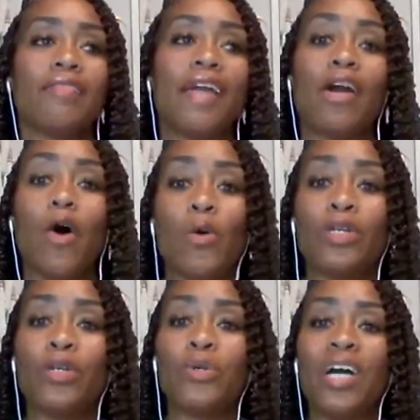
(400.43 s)
they
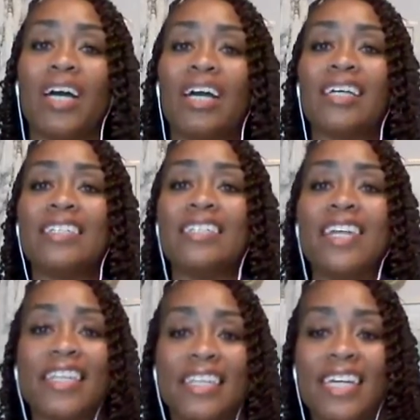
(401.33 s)
owe you
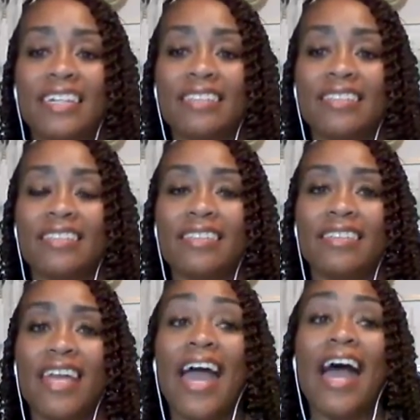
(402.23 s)
nothing.
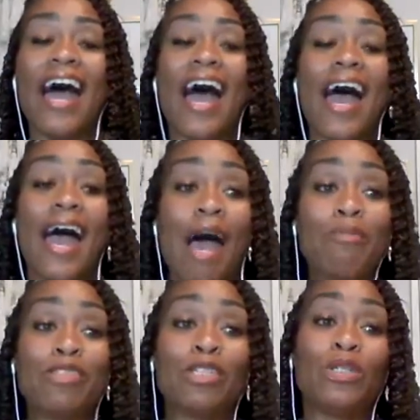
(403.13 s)

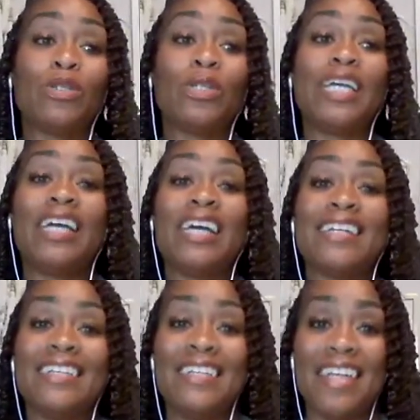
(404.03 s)

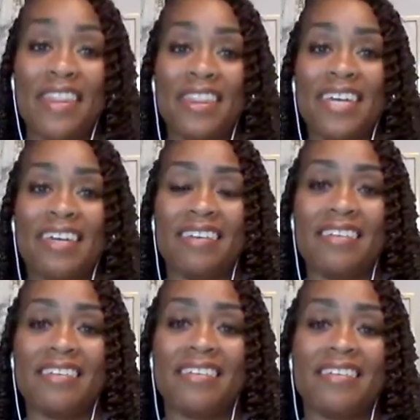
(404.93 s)
Absolutely nothing.
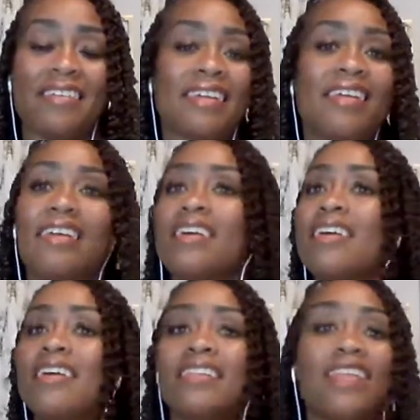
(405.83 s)

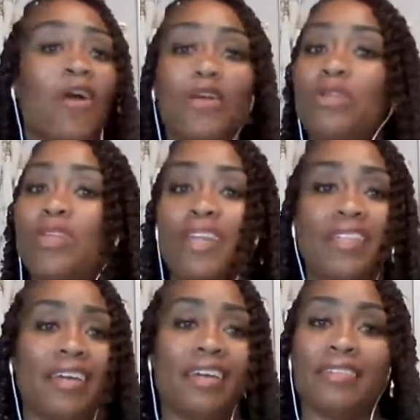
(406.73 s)
They owe you
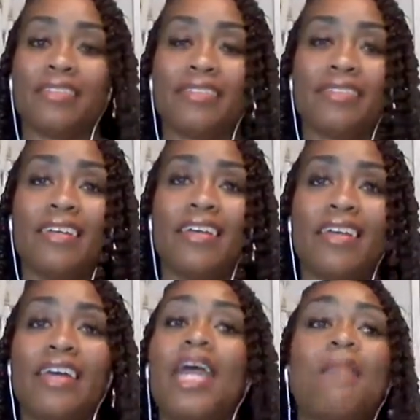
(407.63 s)
nothing.
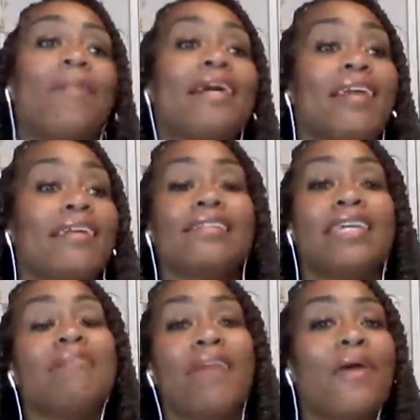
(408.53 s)
It might not
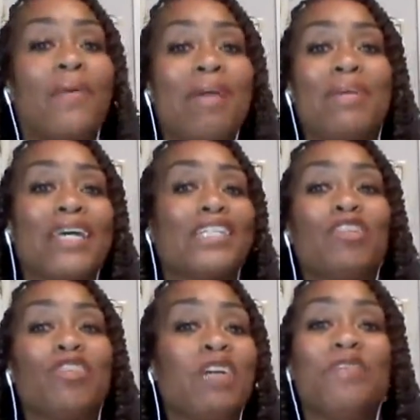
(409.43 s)
seem that way
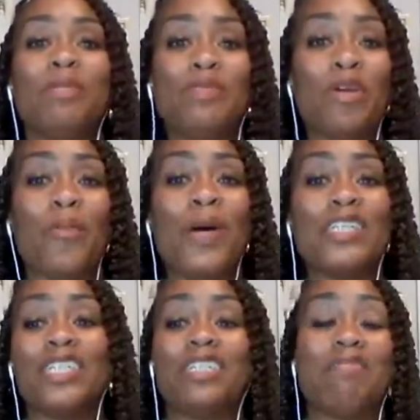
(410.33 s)
because you've given them so
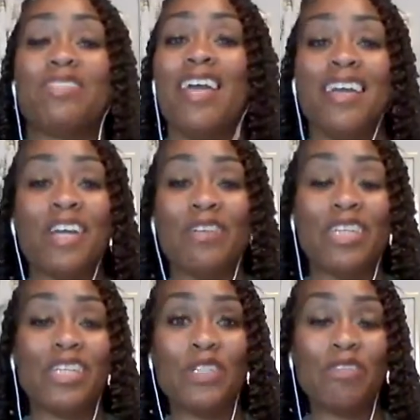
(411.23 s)
much and they've taken
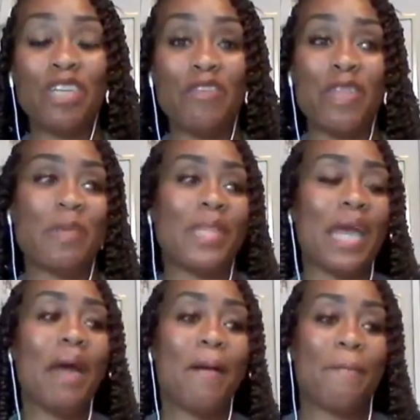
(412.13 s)
everything that you've given them, and
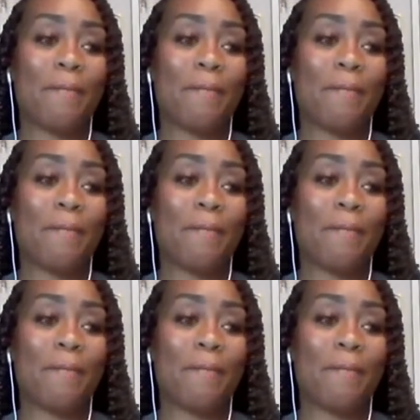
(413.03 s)
they,